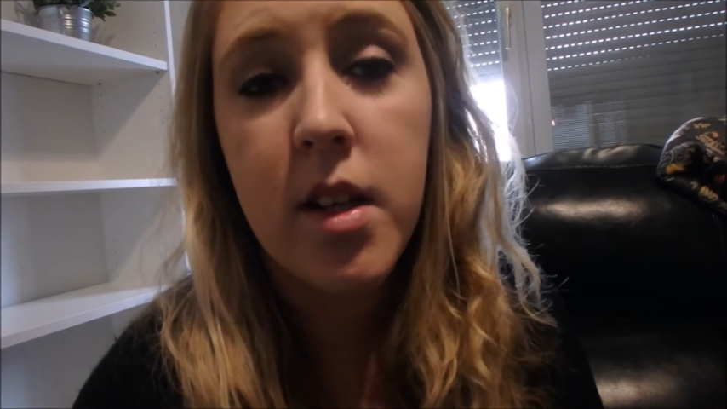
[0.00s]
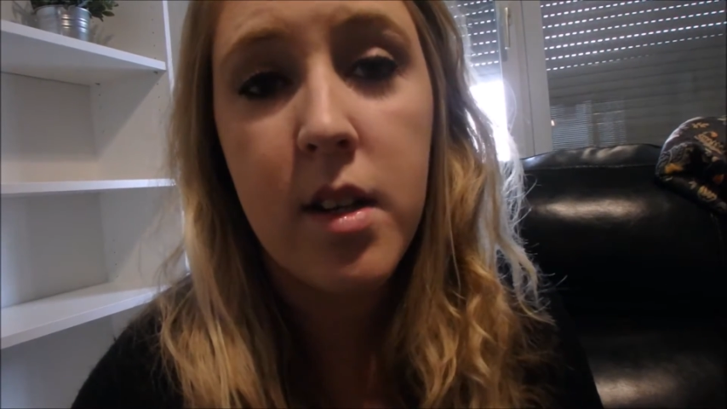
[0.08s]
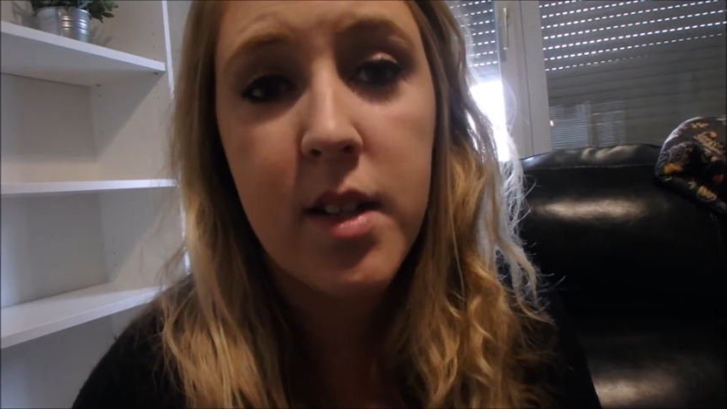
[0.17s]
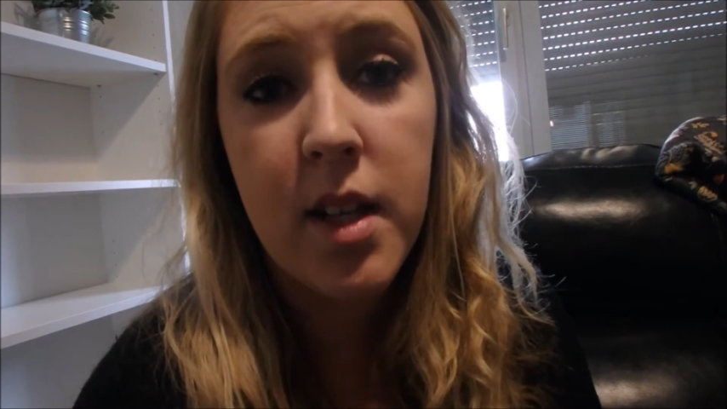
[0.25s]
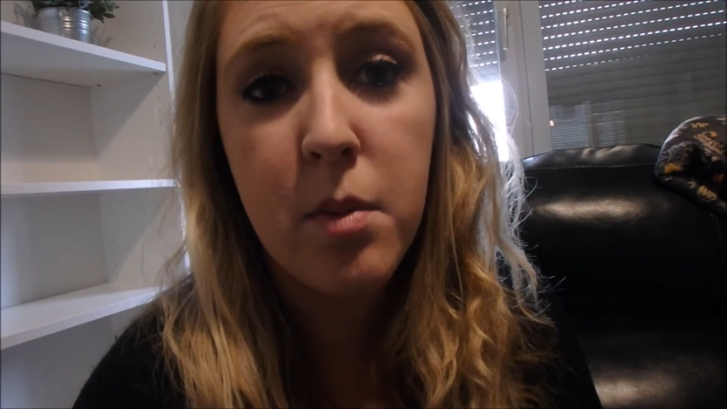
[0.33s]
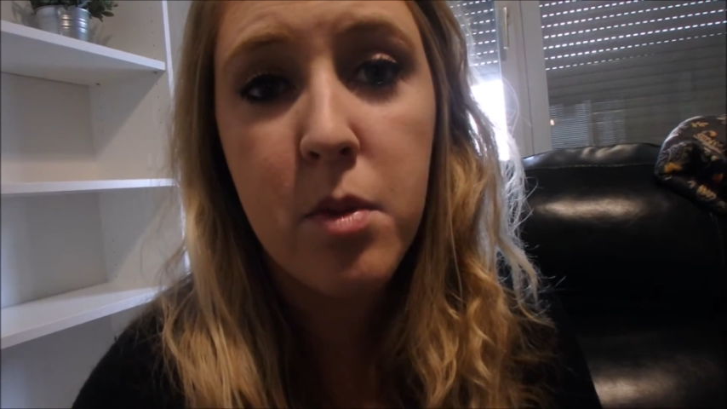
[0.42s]
our
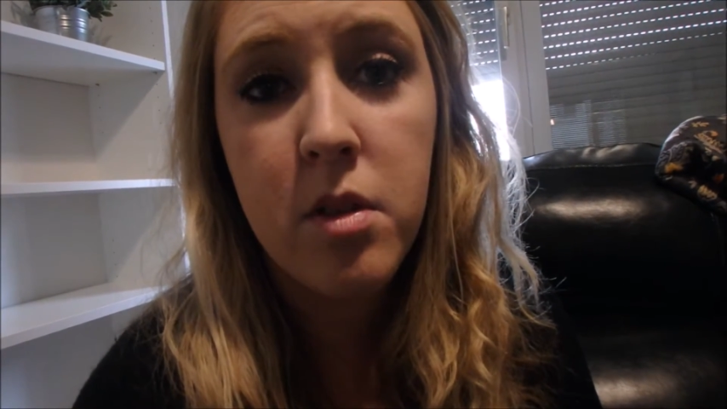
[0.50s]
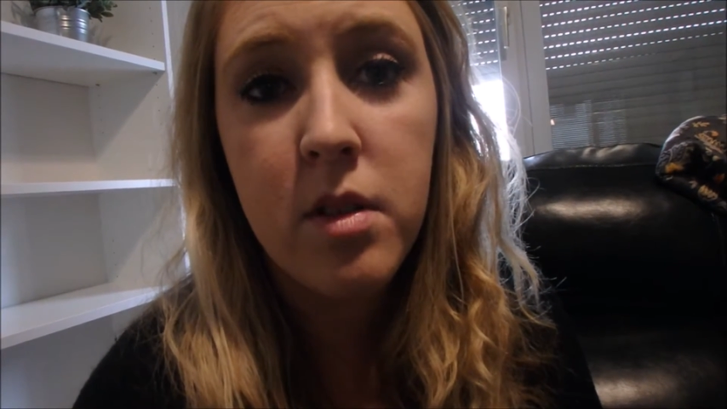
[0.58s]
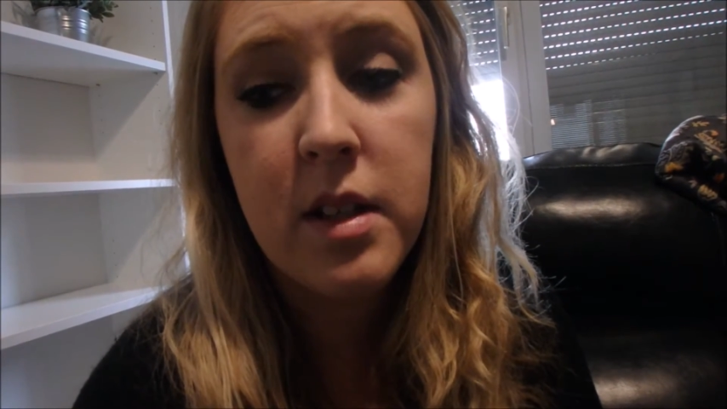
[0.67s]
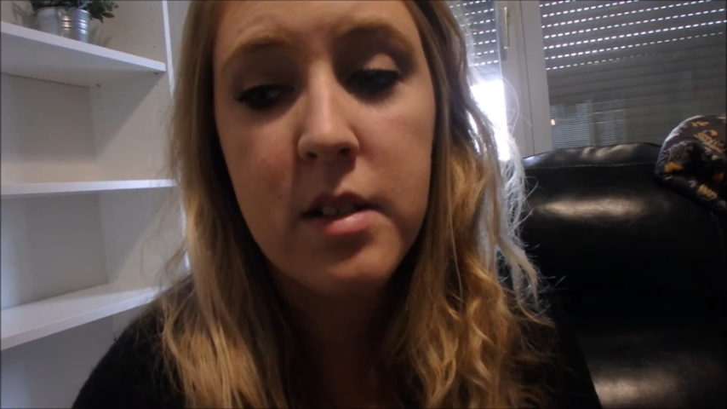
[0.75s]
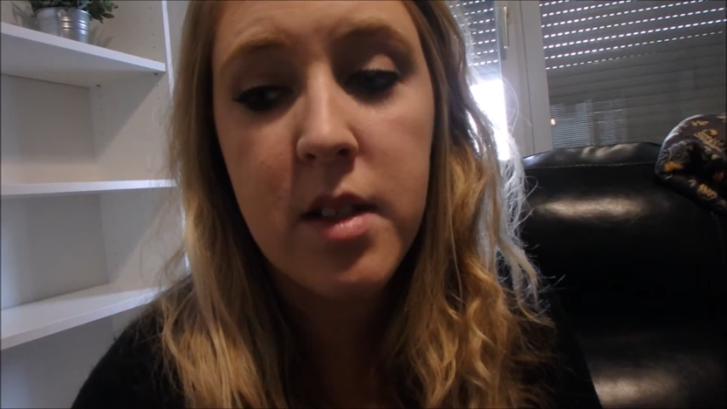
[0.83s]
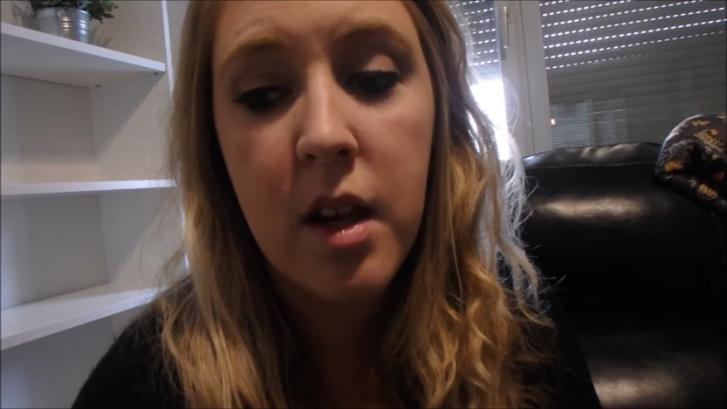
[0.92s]
table
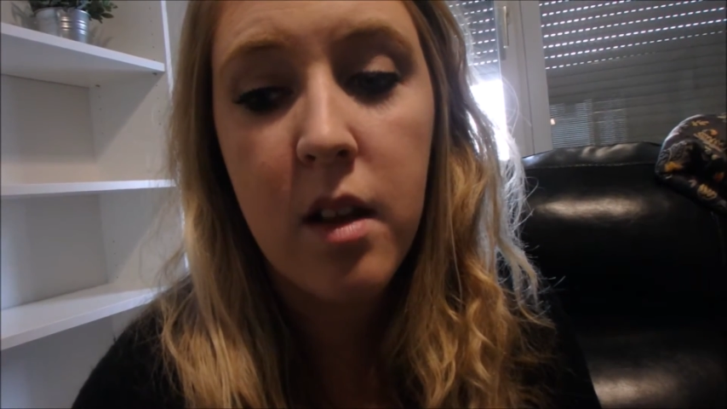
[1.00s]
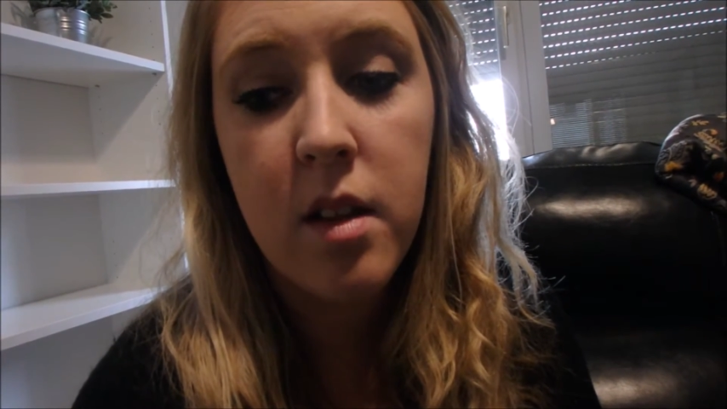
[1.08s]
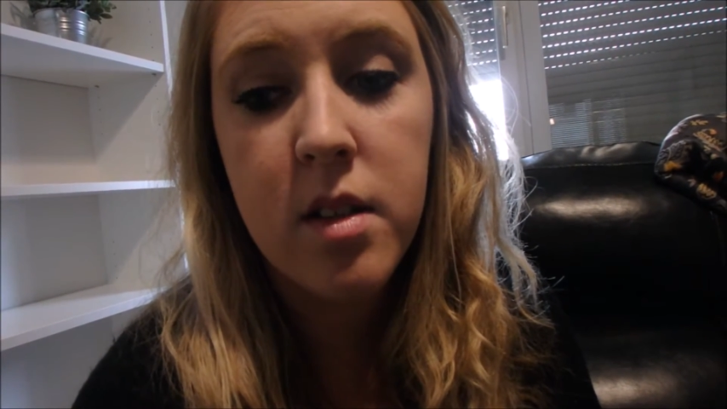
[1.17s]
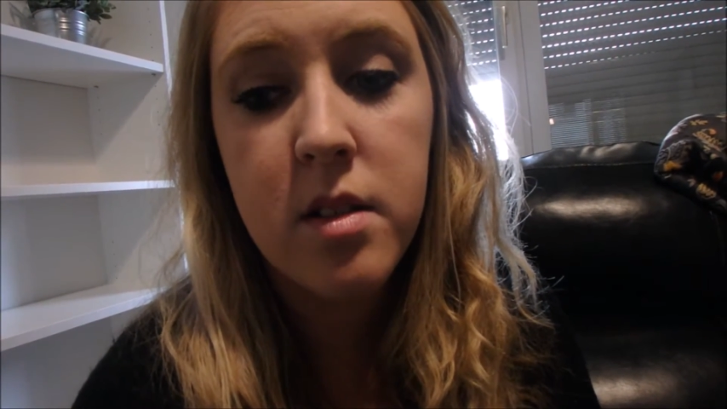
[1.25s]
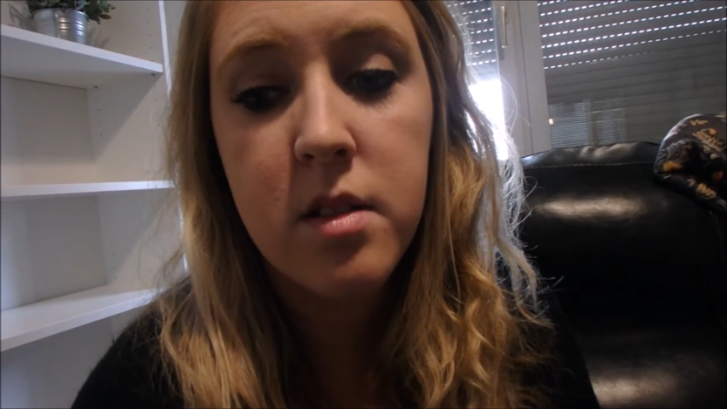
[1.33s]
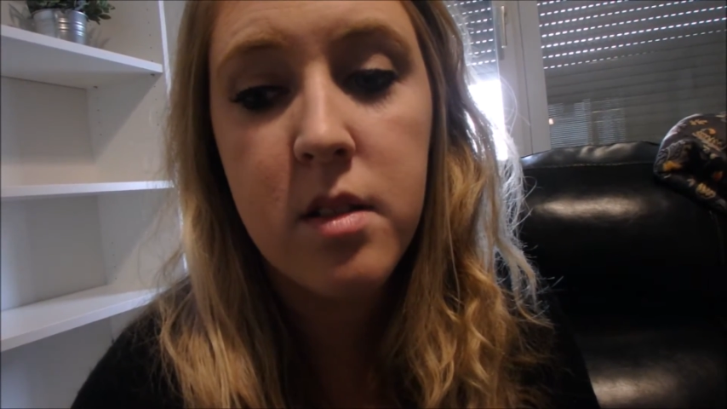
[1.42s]
and tell
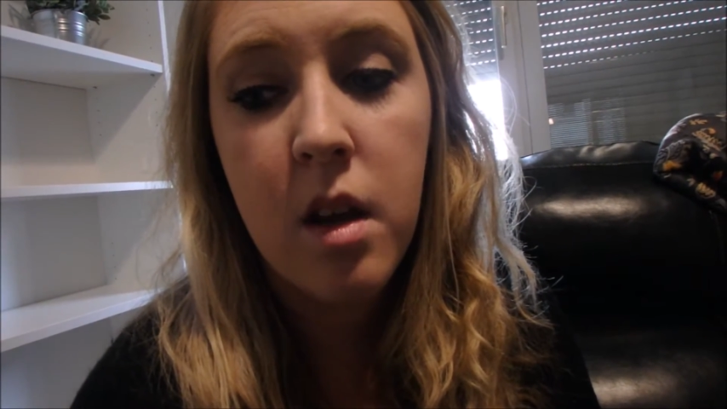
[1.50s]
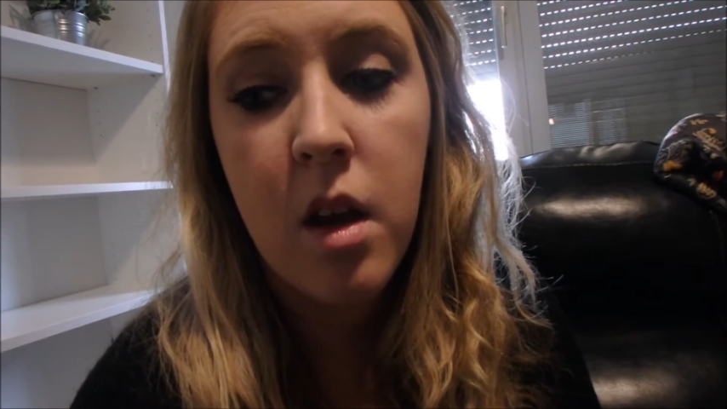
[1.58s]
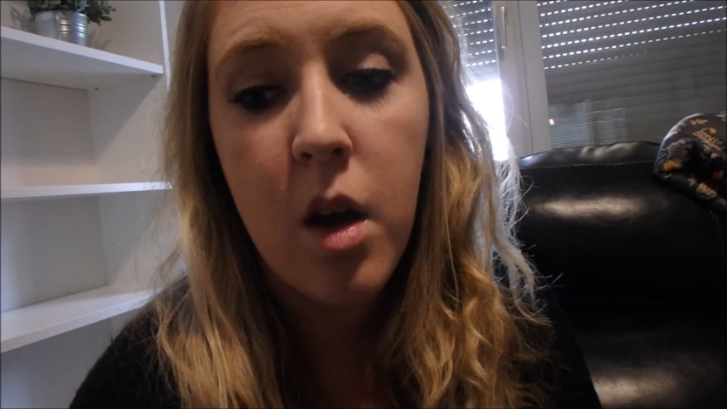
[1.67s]
us